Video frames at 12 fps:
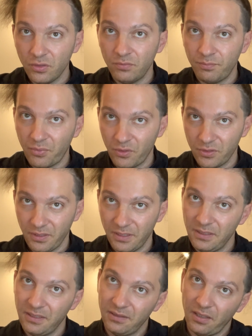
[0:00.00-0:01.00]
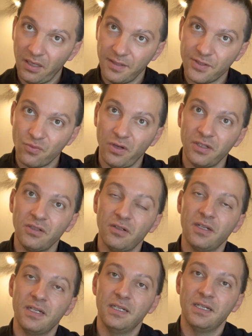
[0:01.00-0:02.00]
important, the last one
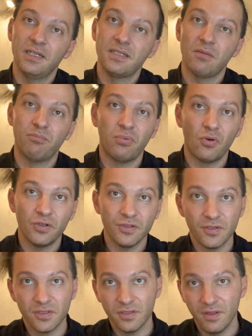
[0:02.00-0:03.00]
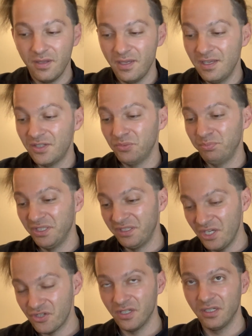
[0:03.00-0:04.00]
supports the
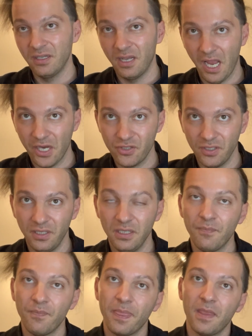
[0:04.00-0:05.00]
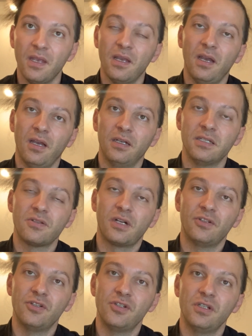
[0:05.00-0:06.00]
repetition, actually,
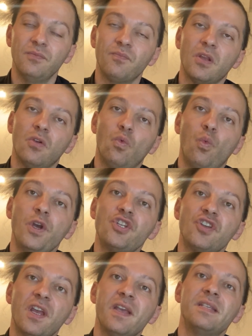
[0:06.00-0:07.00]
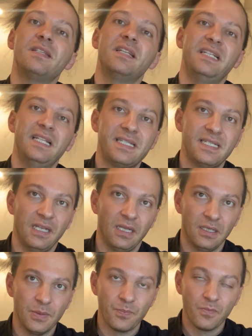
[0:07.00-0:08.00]
strategy, which is
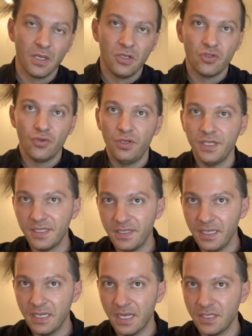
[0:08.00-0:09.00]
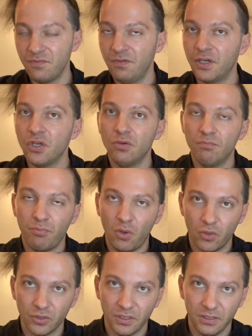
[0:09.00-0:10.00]
listening. So listening is very
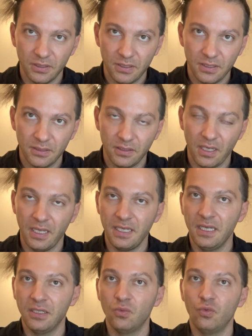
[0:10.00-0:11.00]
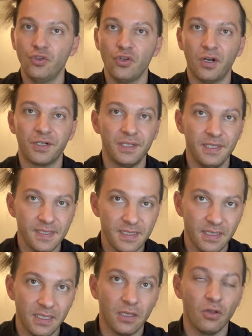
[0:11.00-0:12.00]
important. Again, when you are
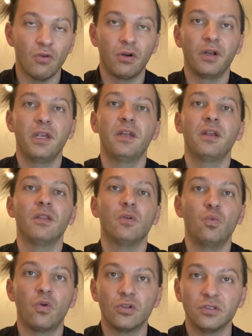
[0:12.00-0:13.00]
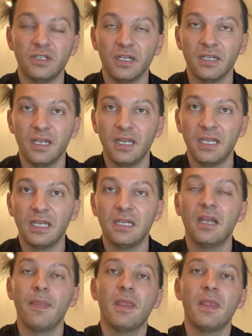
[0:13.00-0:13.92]
listening, you are hearing the word again